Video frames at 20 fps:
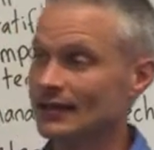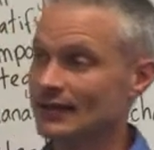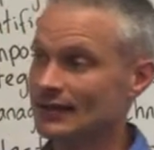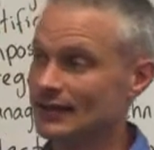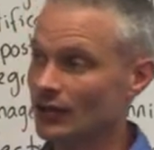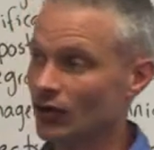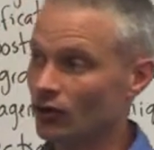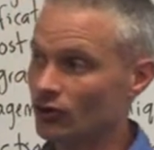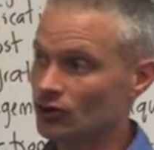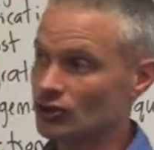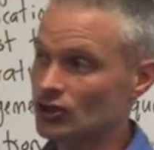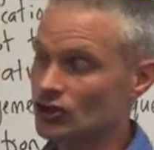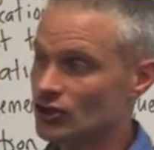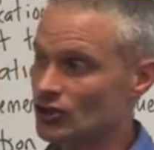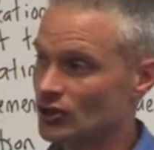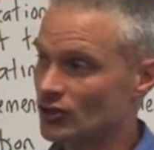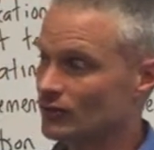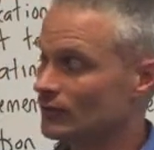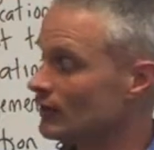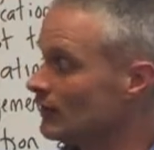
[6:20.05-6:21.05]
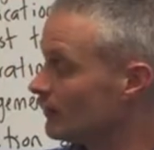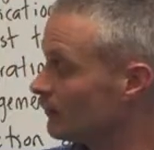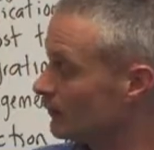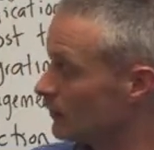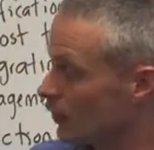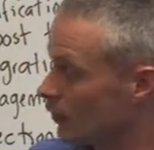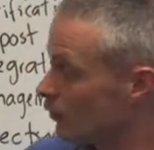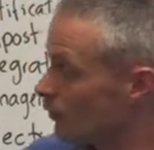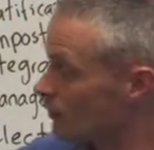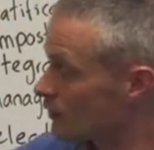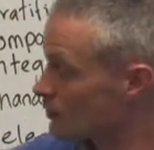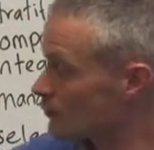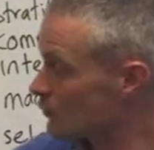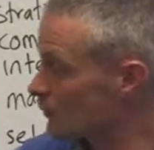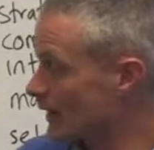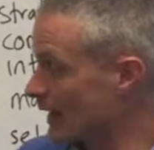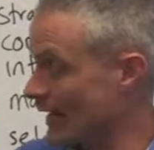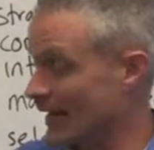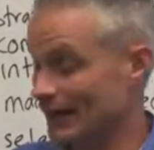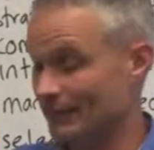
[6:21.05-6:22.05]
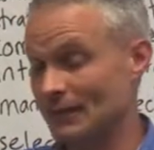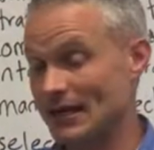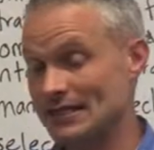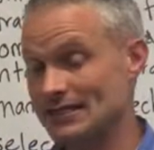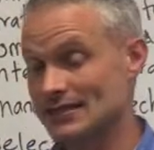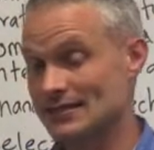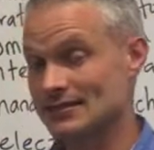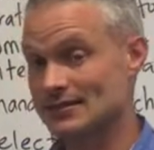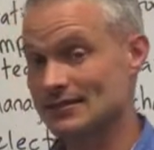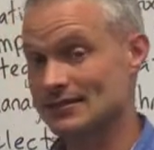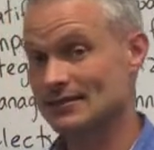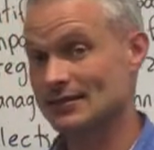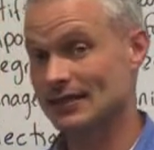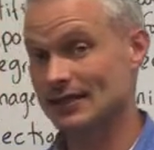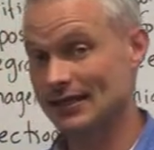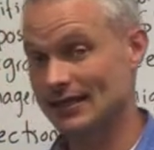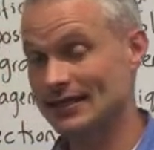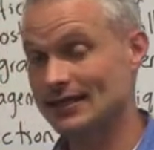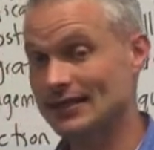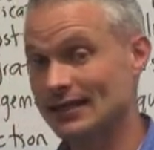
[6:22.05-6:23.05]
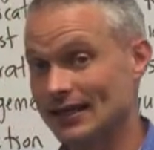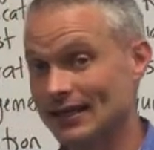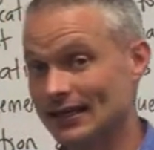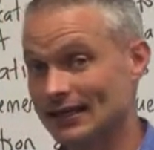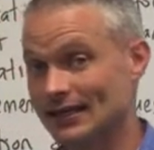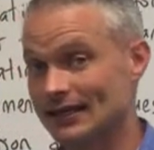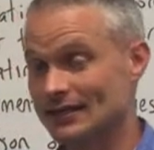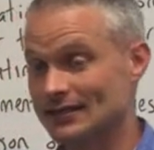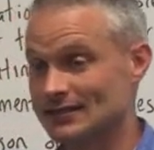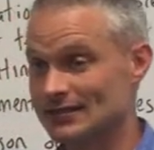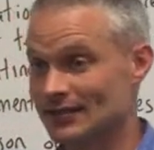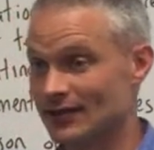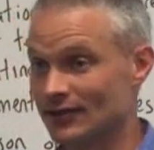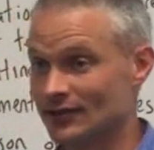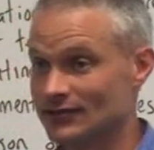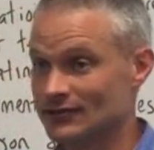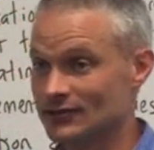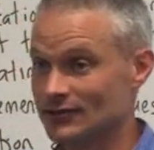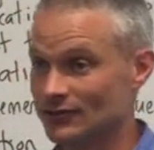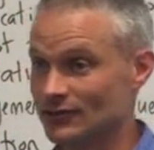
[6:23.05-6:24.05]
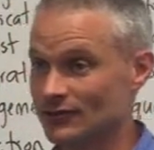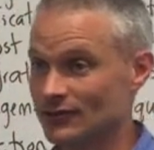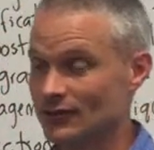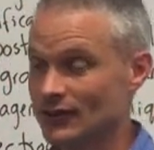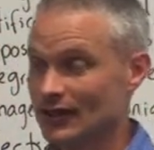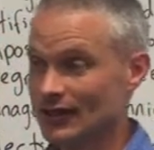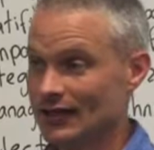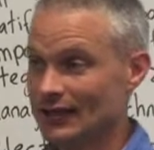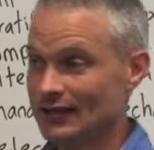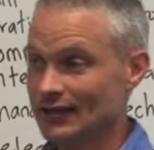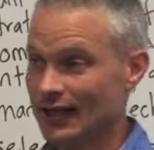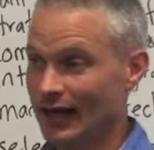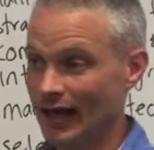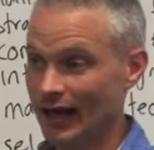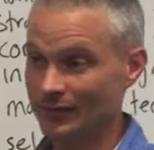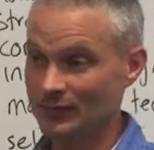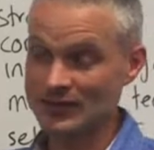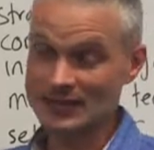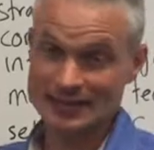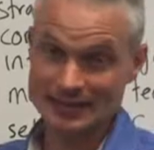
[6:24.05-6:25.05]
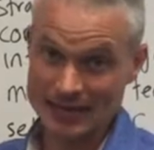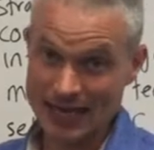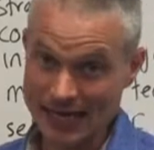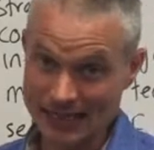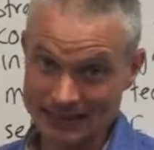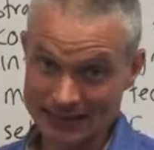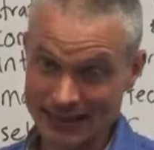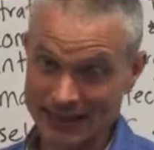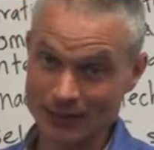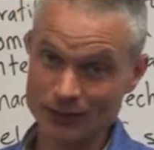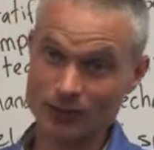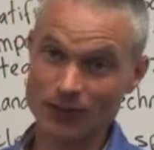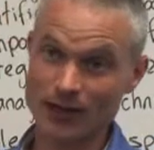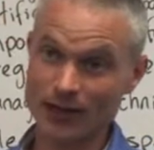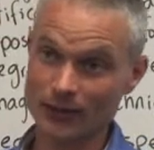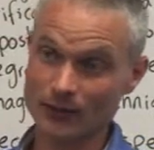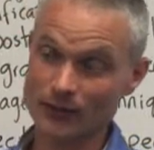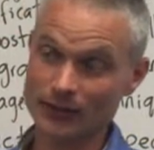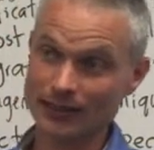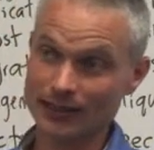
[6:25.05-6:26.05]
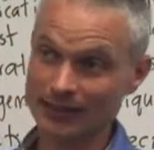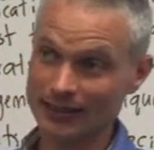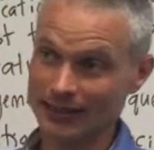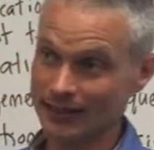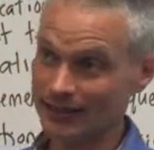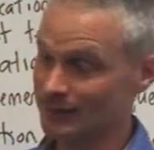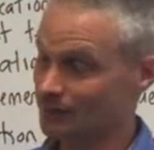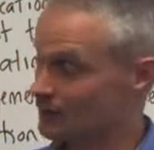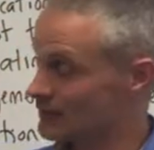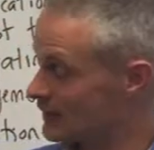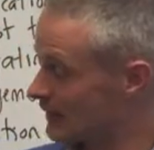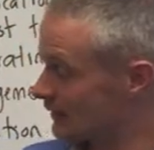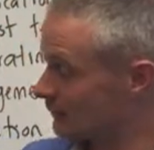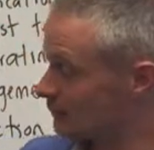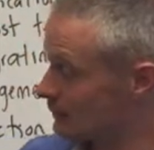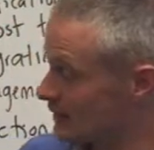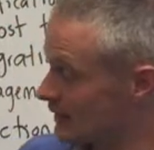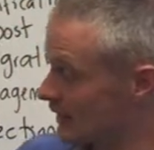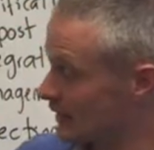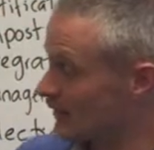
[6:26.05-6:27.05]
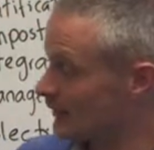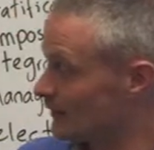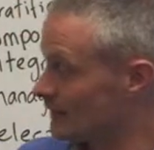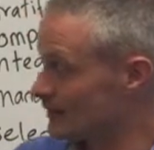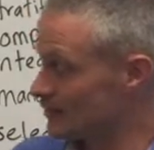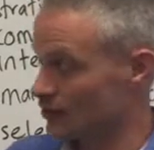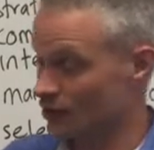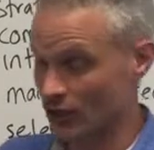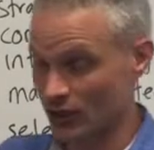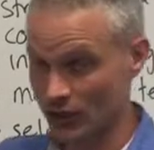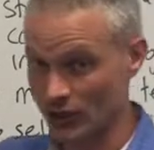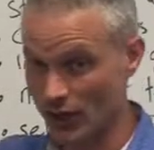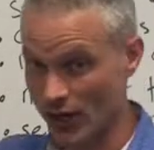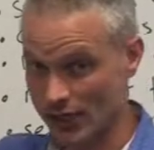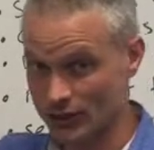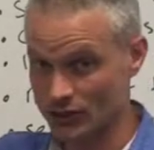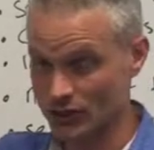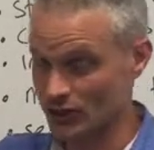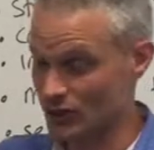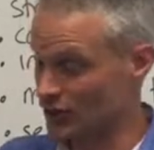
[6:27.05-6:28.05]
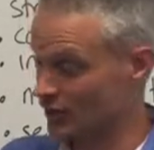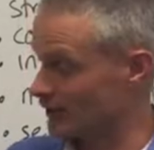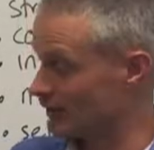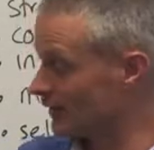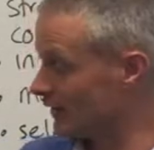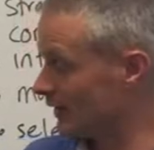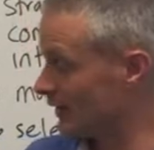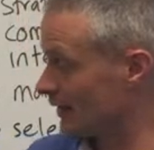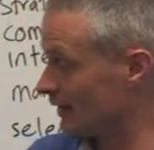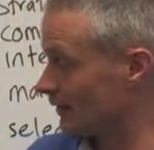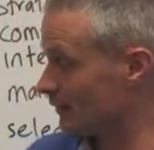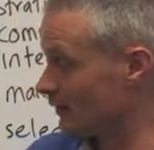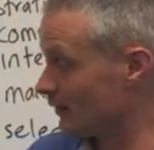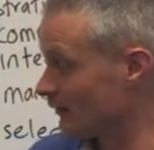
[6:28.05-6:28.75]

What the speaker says: the oxygen, all this organic matter's in there, and it's going to stagnate quite quickly, particularly if there's a lot of nitrogen in it.